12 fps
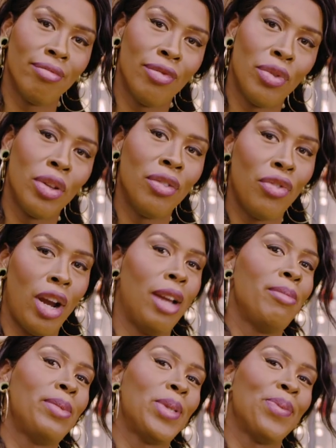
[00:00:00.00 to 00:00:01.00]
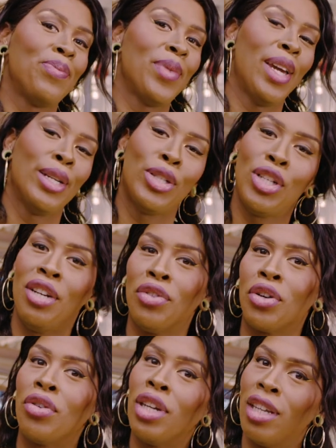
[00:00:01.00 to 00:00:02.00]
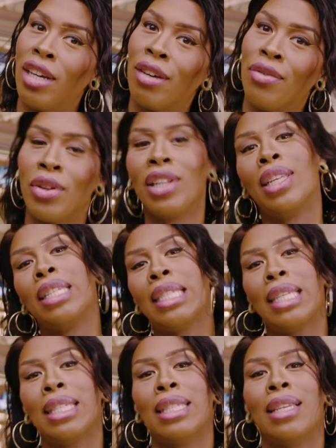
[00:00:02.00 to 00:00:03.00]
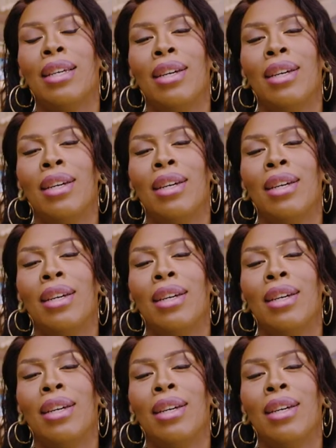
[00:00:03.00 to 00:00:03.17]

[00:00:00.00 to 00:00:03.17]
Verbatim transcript: for the frames and a sheet of acrylic for the lenses.